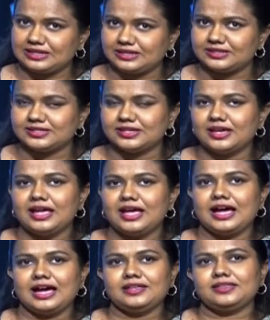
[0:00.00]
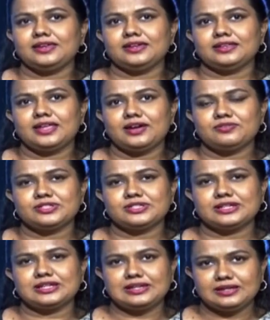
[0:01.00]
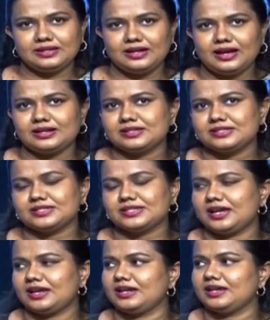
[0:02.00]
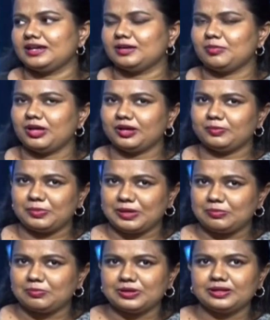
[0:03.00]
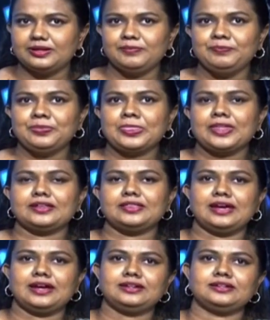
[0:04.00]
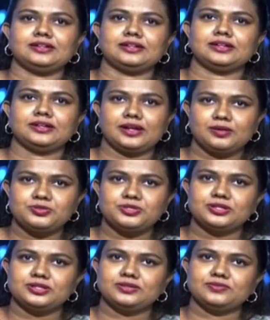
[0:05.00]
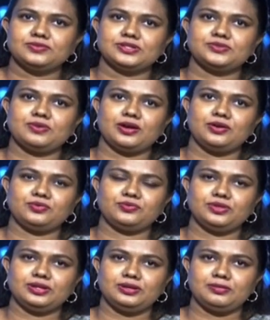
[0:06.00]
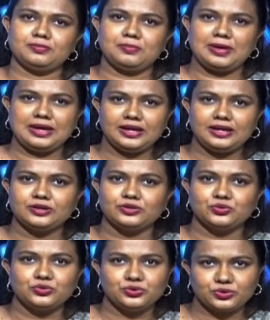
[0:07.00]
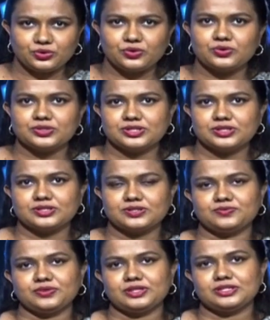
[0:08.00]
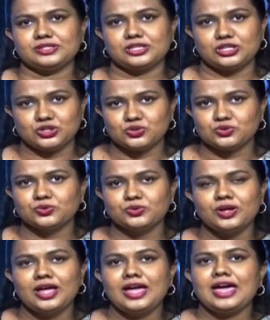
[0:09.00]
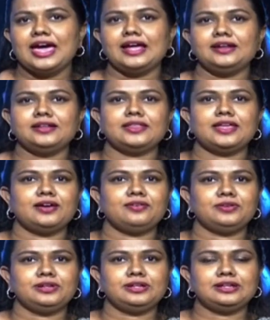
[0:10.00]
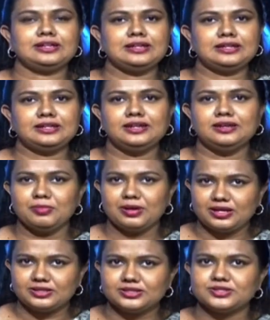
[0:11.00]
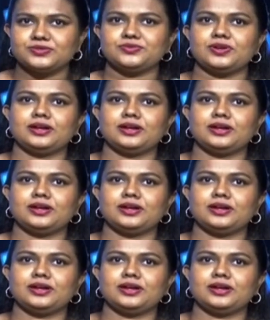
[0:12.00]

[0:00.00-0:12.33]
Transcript: needs. I think there was a clear understanding among people that corruption was one of the main root causes for this issue, and there were clear demands